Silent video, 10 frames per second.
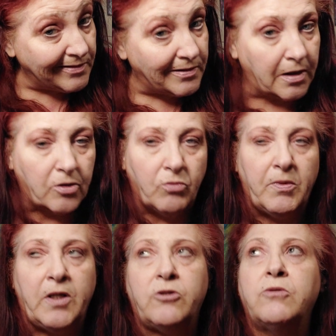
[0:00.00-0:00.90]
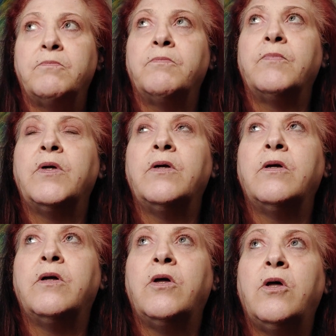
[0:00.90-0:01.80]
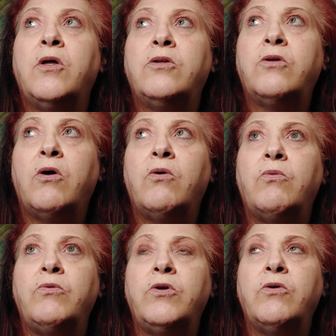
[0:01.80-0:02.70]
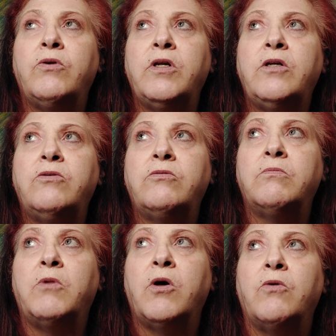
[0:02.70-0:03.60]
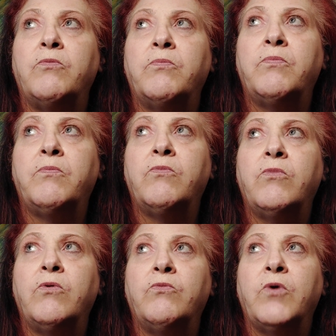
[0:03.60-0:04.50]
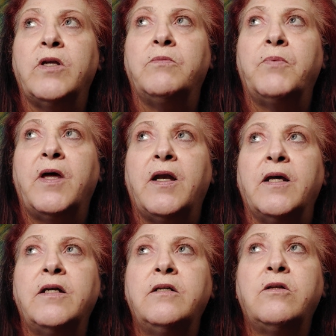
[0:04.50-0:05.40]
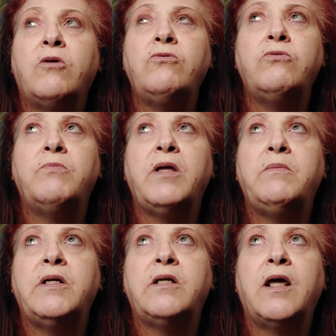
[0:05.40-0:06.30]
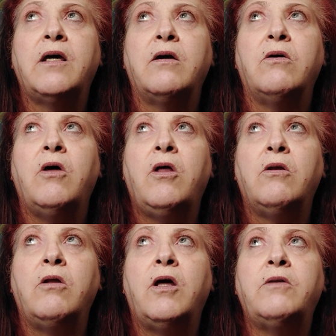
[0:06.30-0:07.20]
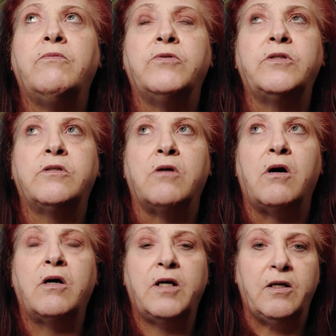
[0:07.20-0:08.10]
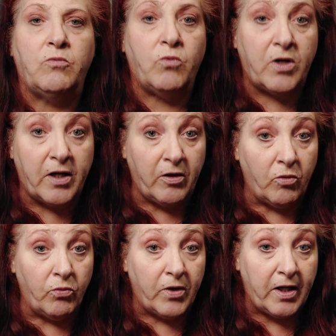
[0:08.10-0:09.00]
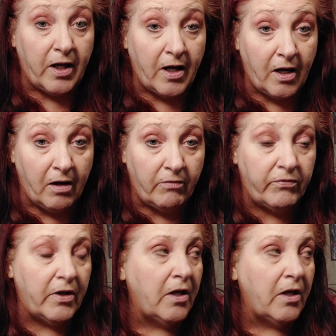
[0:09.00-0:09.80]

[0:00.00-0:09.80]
not so much. So, you know, you need just some long range planning. It has also made me take a lot of stock in what I already have.